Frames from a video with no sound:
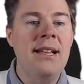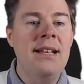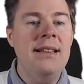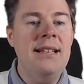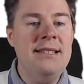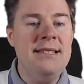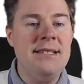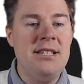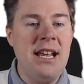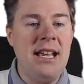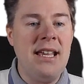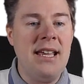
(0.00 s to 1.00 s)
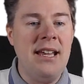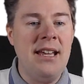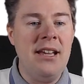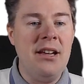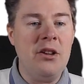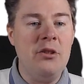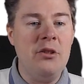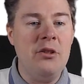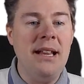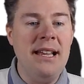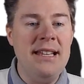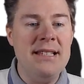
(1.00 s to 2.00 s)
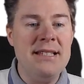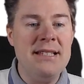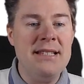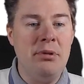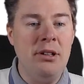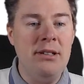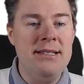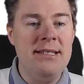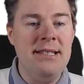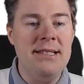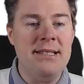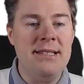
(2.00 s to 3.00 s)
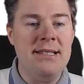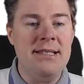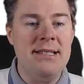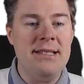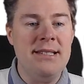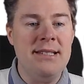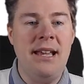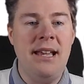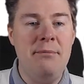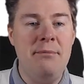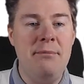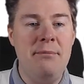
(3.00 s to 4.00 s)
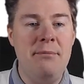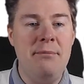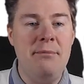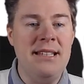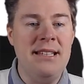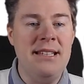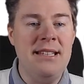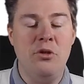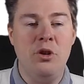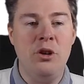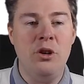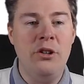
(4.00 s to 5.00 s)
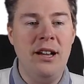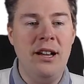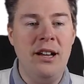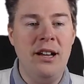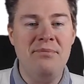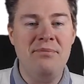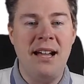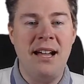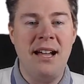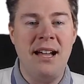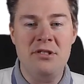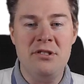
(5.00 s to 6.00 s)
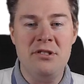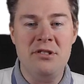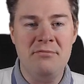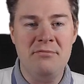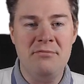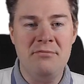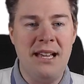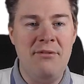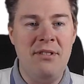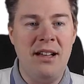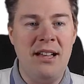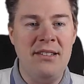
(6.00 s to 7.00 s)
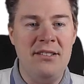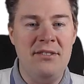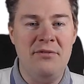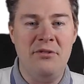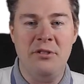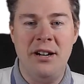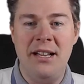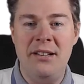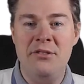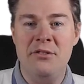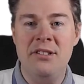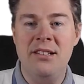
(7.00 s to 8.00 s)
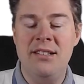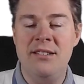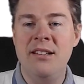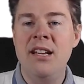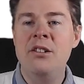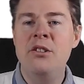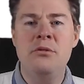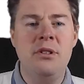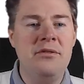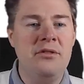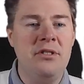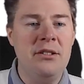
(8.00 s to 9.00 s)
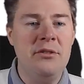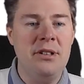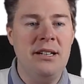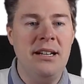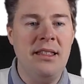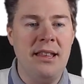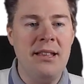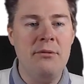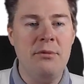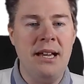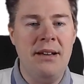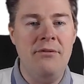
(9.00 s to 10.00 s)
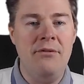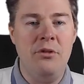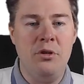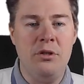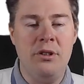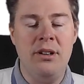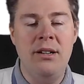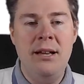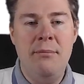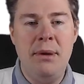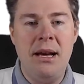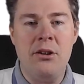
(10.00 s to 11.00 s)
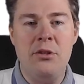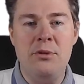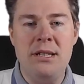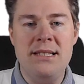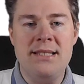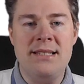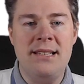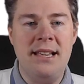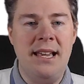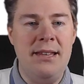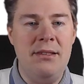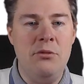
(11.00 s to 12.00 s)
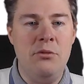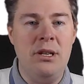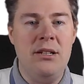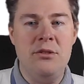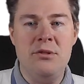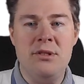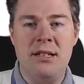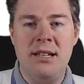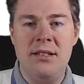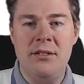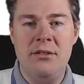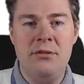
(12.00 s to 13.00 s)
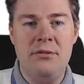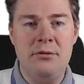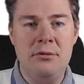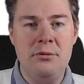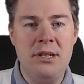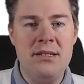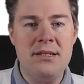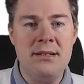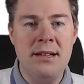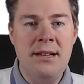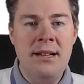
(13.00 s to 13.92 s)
Let's check compliance policies. Should be empty at least for iOS. We have other for Android. No, not for Android, I think. We have for Mac OS and Windows and other OS.